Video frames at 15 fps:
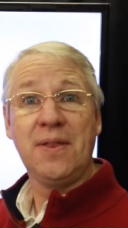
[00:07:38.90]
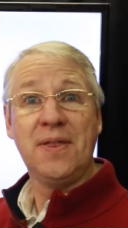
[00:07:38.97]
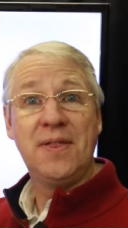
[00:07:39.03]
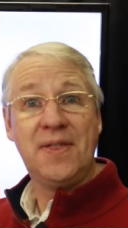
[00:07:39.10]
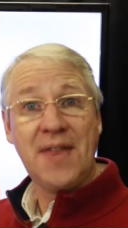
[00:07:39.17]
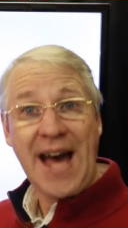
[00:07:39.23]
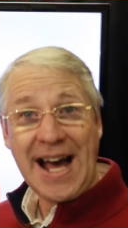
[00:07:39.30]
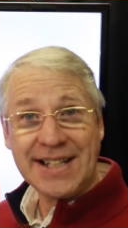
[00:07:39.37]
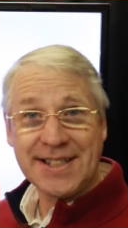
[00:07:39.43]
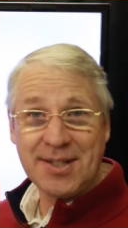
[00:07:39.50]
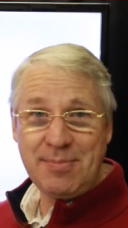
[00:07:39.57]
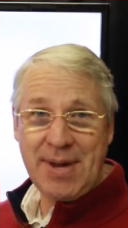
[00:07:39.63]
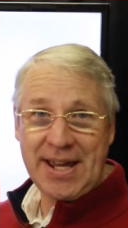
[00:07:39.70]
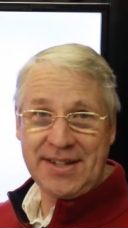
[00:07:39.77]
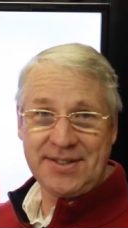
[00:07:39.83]
That's
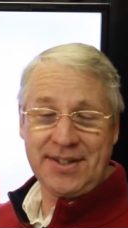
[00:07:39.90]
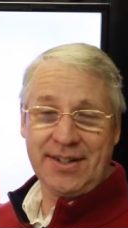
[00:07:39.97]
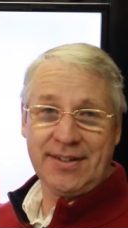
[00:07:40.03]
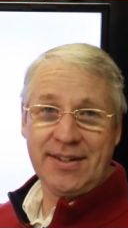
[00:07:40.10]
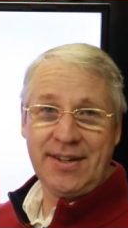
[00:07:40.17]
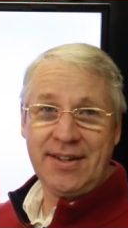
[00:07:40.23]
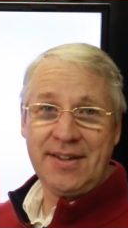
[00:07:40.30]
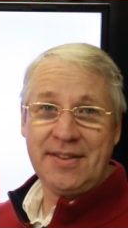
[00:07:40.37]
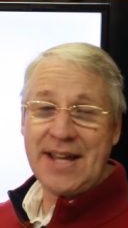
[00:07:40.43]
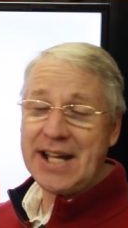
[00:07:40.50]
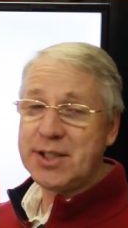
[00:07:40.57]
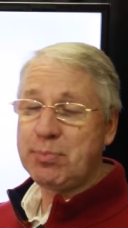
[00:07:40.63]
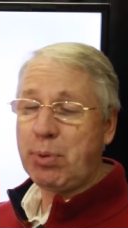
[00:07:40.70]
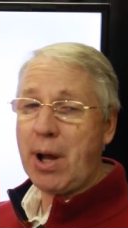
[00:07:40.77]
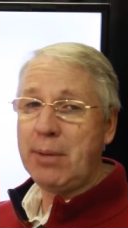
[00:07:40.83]
amazing.
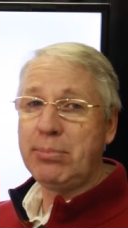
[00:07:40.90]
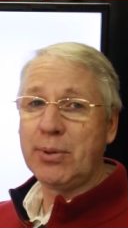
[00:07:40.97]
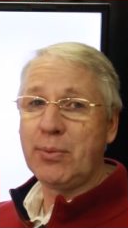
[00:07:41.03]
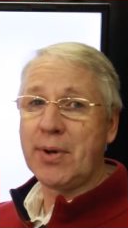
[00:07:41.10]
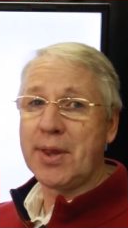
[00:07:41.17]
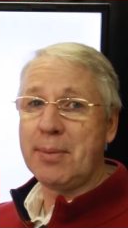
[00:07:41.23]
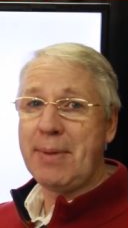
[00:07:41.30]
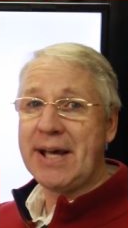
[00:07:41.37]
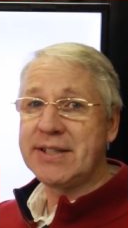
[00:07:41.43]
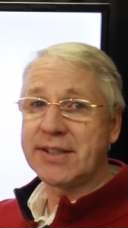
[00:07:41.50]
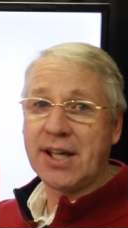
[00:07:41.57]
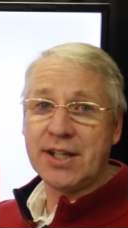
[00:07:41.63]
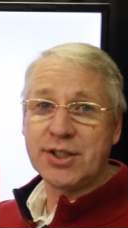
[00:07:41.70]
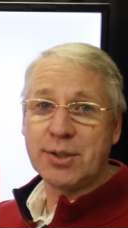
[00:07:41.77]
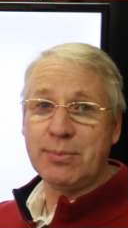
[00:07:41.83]
That's probably one of the best
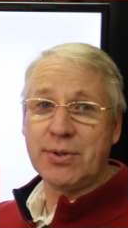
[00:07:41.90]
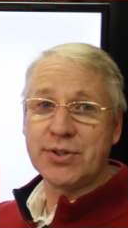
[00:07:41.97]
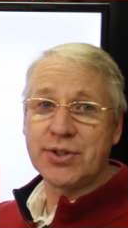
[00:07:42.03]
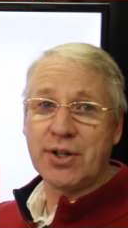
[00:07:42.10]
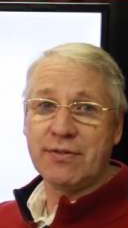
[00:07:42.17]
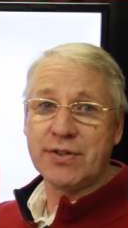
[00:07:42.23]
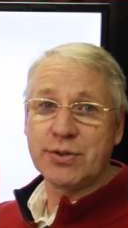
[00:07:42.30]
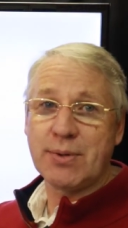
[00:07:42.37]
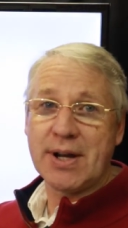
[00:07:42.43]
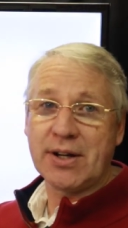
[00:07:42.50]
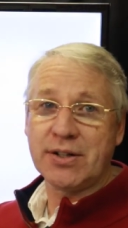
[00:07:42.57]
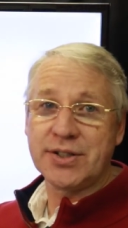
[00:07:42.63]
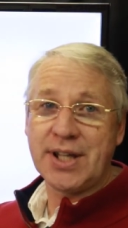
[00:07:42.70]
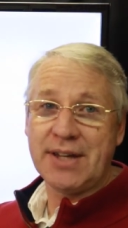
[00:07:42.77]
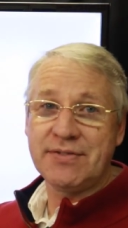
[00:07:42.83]
customer service
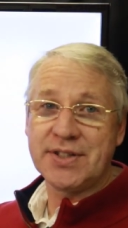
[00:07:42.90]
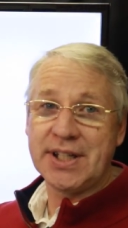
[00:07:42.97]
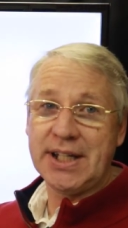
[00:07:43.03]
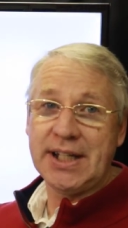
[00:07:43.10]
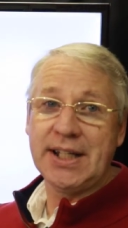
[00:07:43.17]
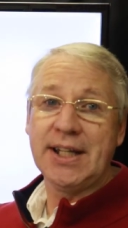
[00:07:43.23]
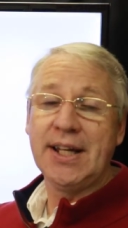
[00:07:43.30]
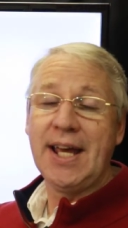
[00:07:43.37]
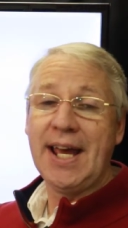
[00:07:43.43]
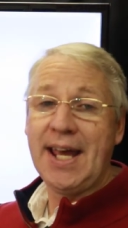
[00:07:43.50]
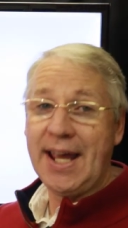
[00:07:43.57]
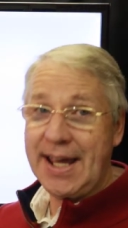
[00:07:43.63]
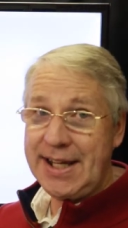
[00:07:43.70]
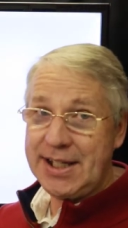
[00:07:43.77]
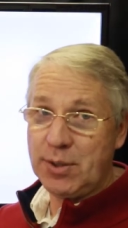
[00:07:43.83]
records I've seen
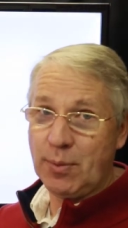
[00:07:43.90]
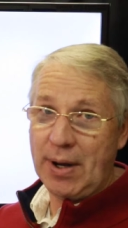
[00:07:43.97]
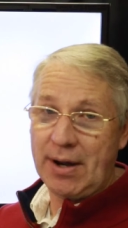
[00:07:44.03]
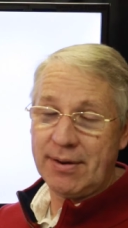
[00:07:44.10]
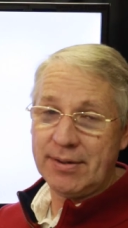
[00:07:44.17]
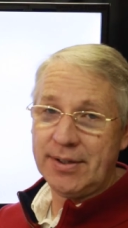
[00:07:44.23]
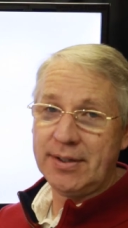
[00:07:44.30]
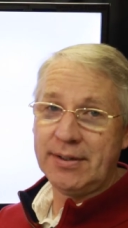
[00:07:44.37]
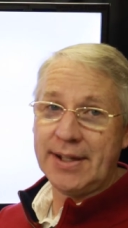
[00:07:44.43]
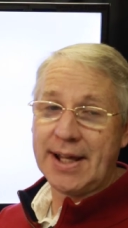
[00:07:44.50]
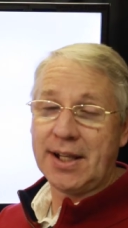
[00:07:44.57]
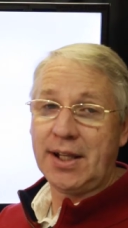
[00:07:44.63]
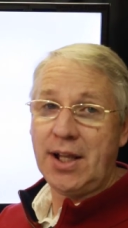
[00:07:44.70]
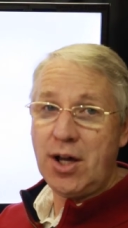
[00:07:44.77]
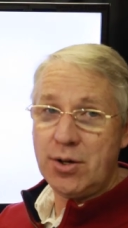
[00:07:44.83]
anywhere,
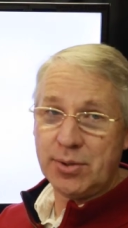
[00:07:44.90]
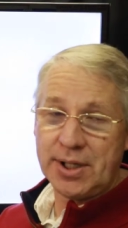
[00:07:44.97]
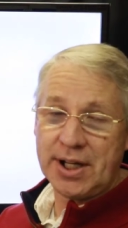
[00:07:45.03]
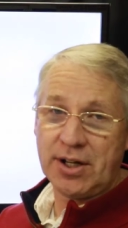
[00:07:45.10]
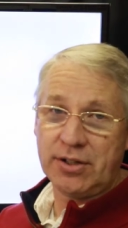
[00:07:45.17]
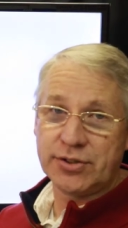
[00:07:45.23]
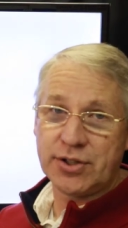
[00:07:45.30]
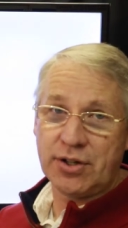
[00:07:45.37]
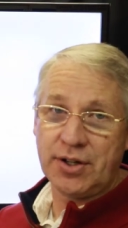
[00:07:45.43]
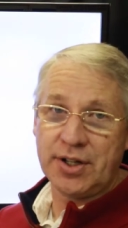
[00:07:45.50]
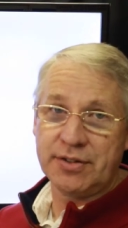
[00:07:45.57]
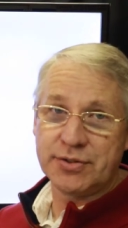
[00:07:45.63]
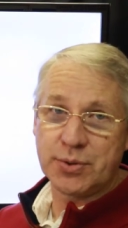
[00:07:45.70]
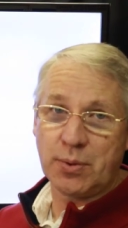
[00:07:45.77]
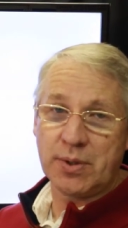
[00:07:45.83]
let alone in
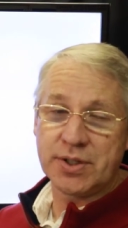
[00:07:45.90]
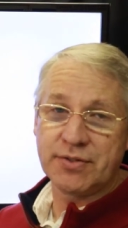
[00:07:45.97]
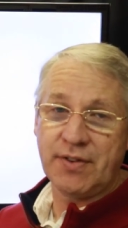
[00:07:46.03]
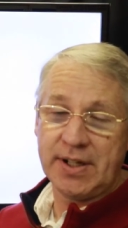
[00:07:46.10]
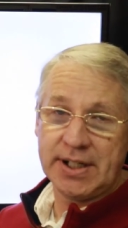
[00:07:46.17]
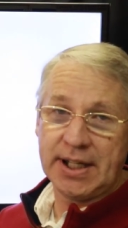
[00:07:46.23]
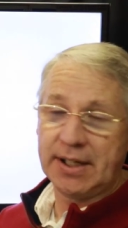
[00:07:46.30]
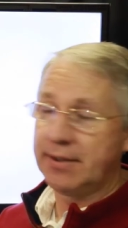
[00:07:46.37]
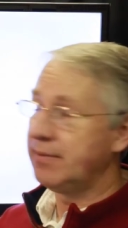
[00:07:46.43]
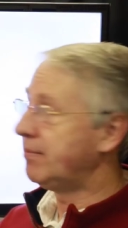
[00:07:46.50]
alternative source funding.